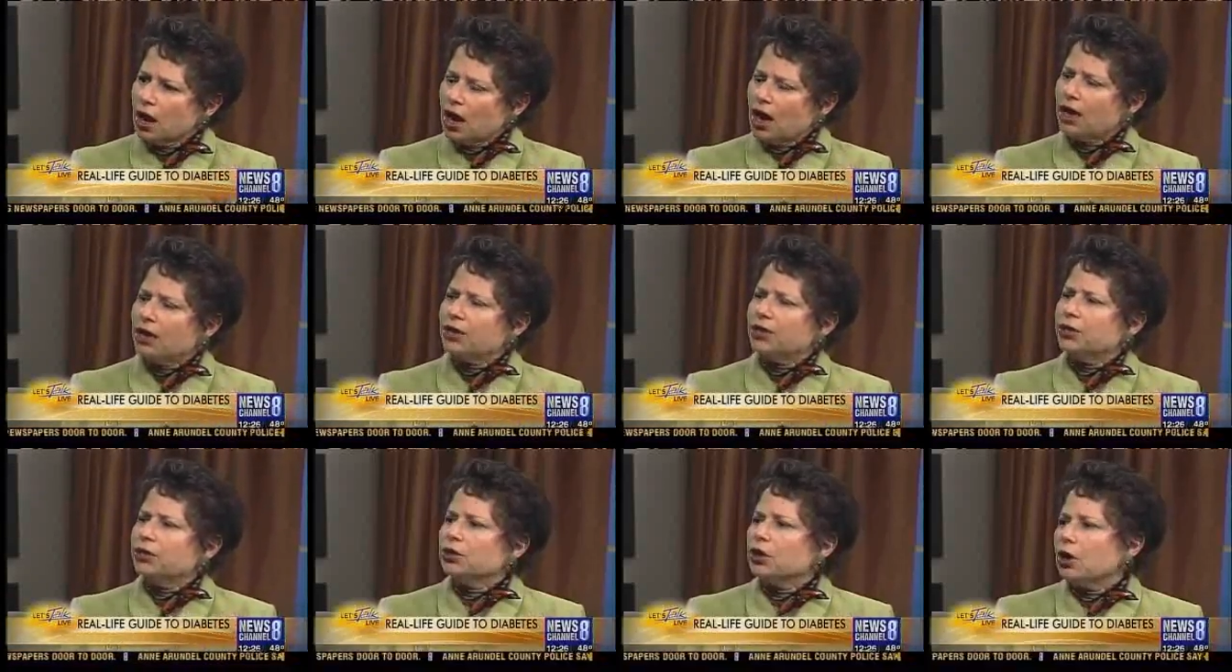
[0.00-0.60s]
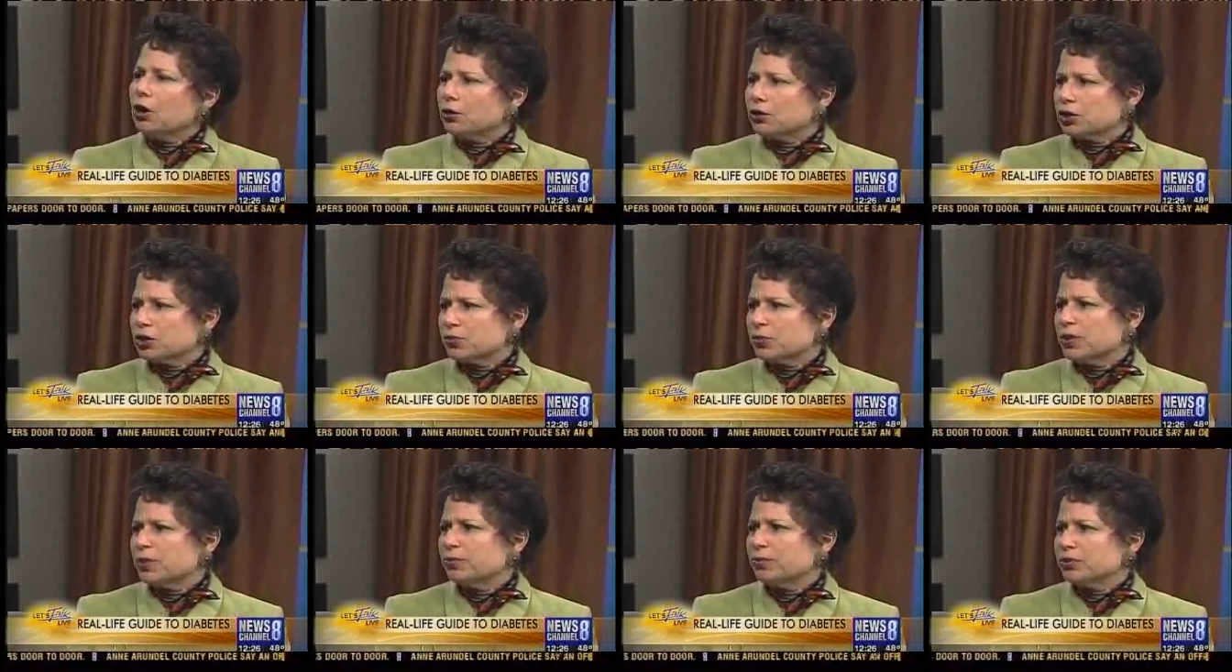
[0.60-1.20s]
I
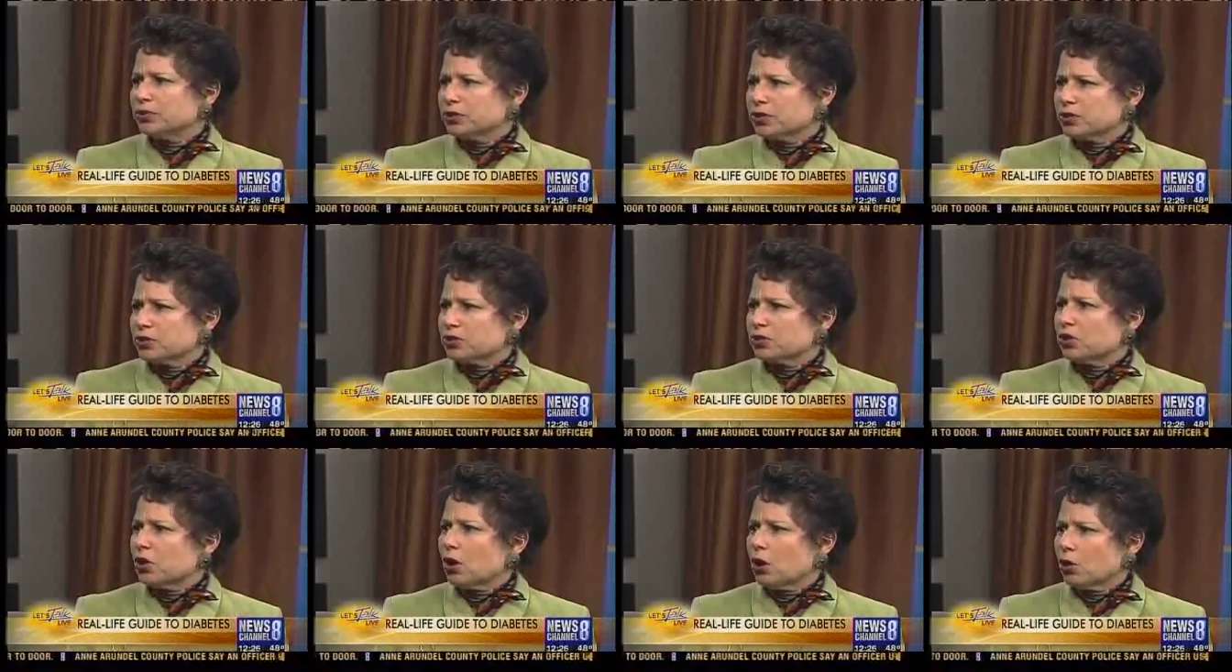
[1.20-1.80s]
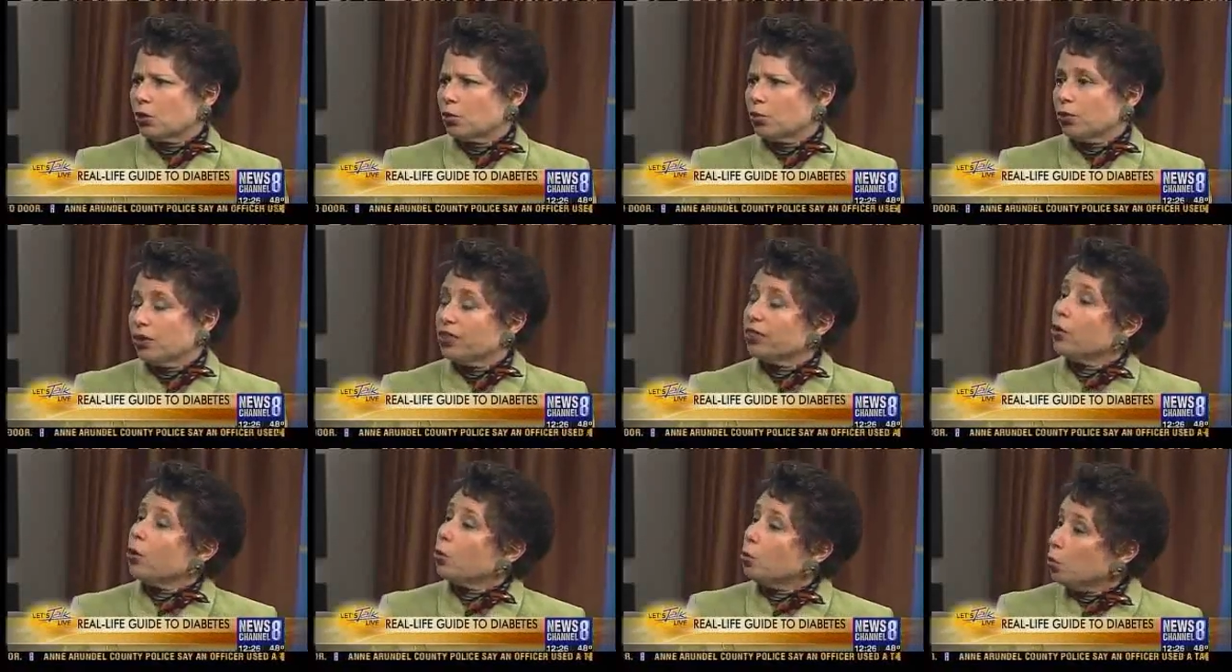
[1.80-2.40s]
encourage people to start
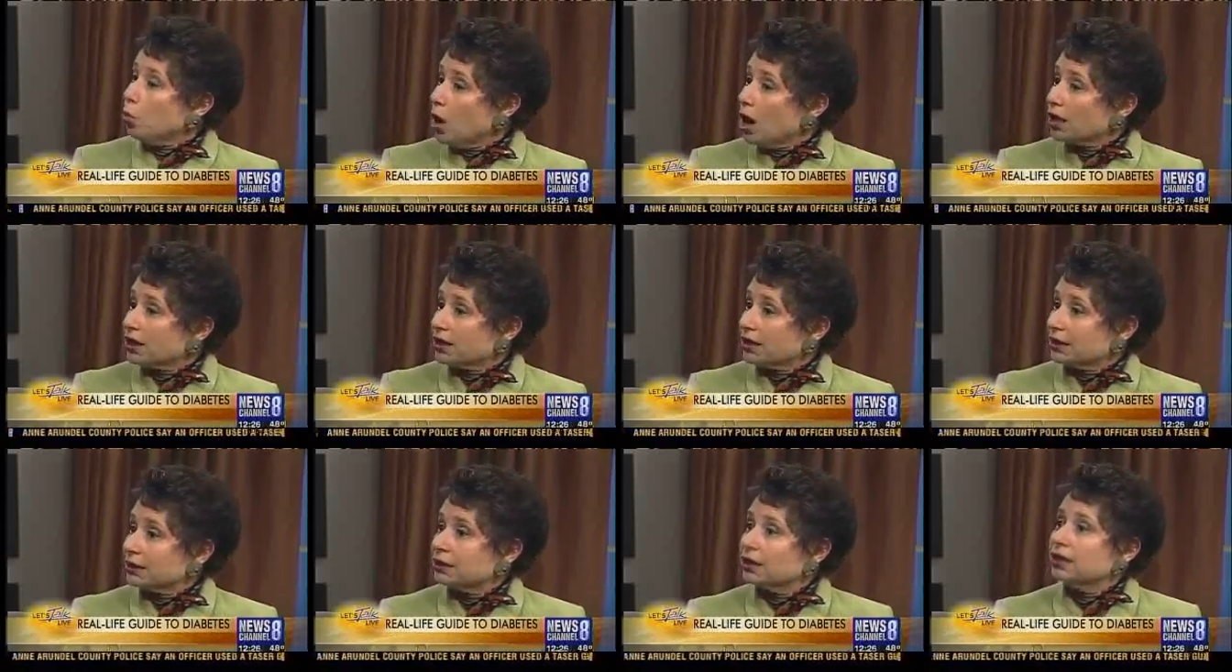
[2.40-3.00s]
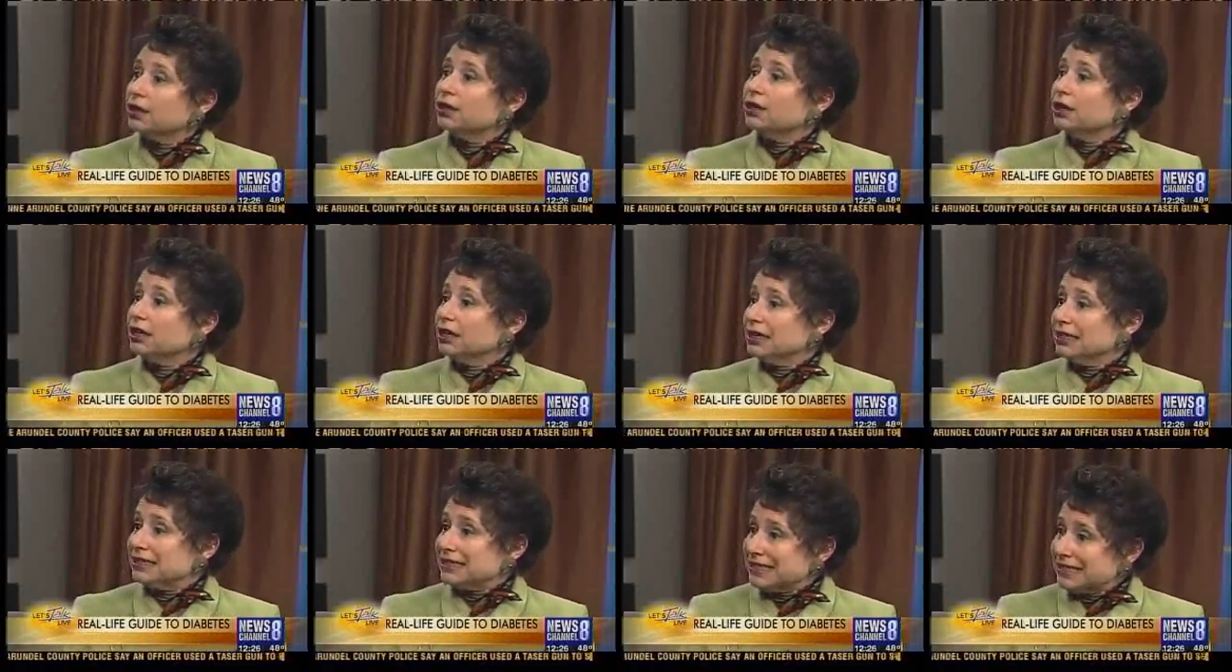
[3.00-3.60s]
with walking.
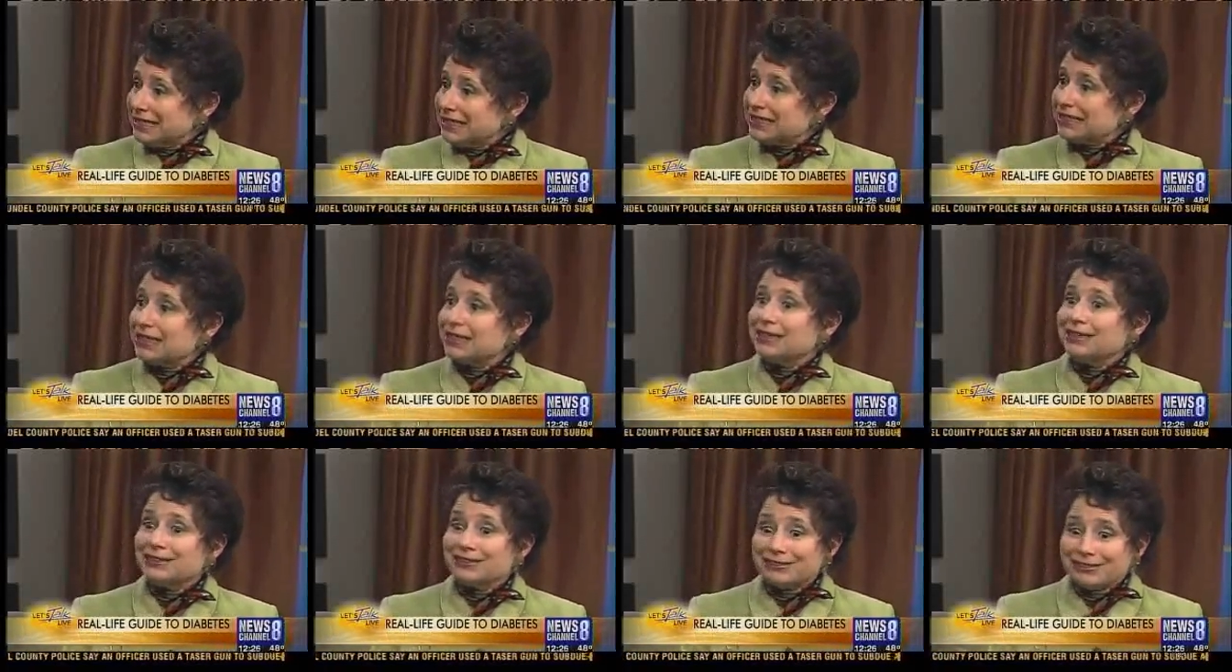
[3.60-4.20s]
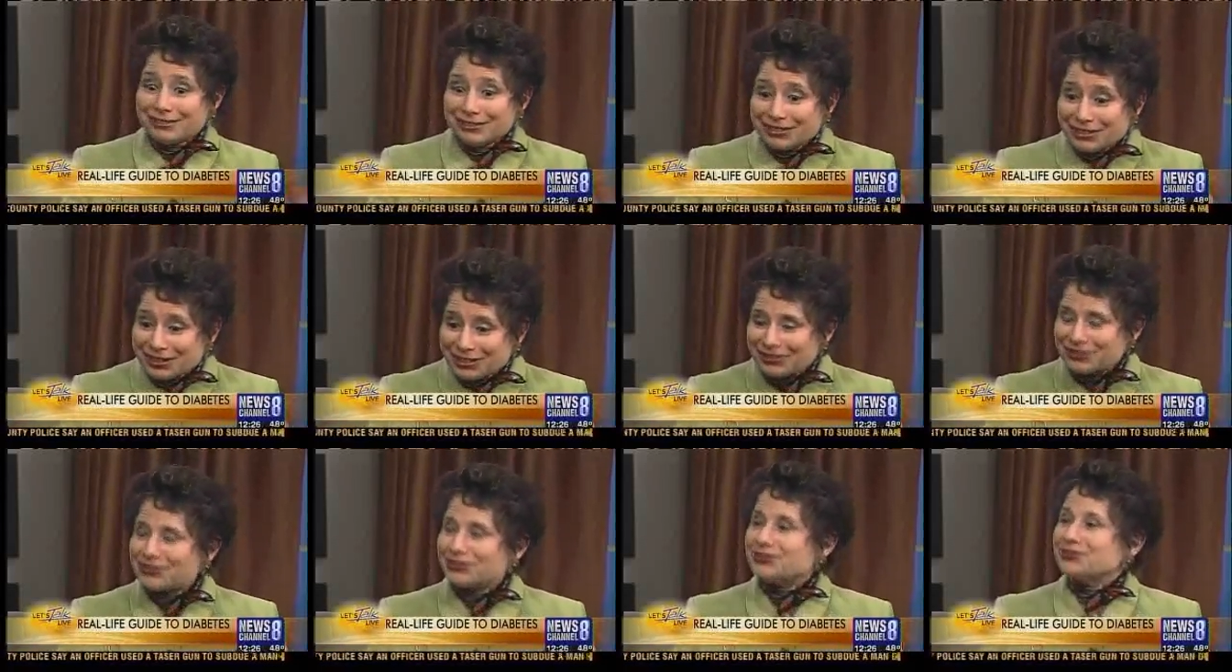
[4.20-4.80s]
It's easy,
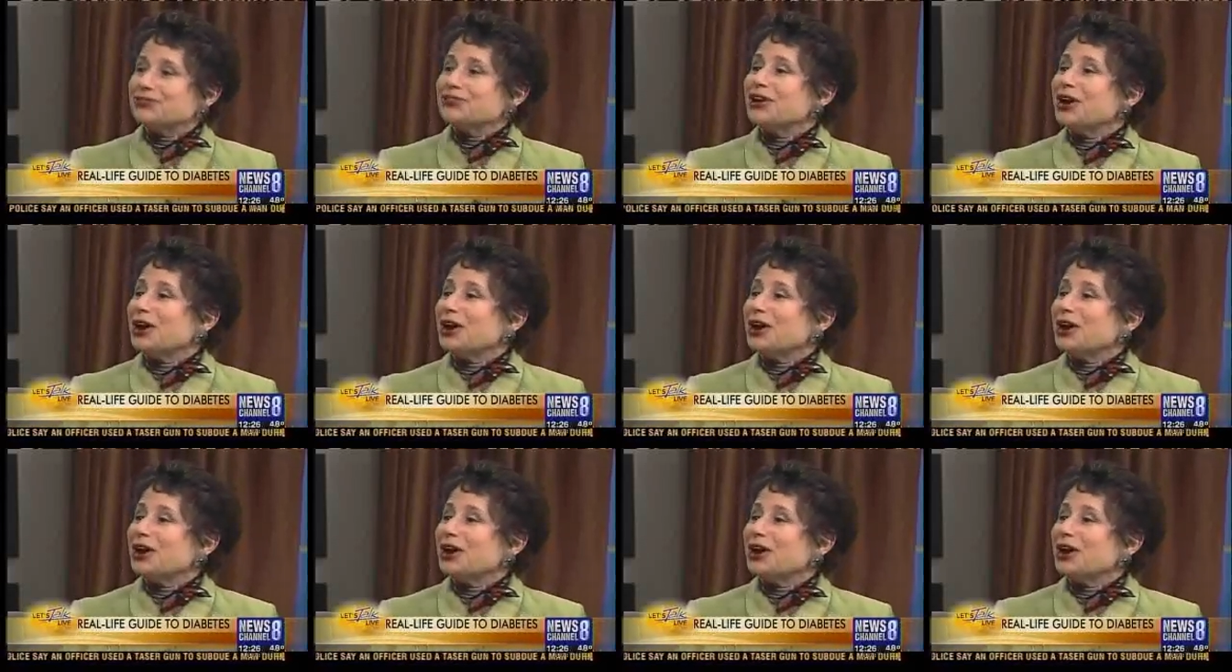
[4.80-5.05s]
it's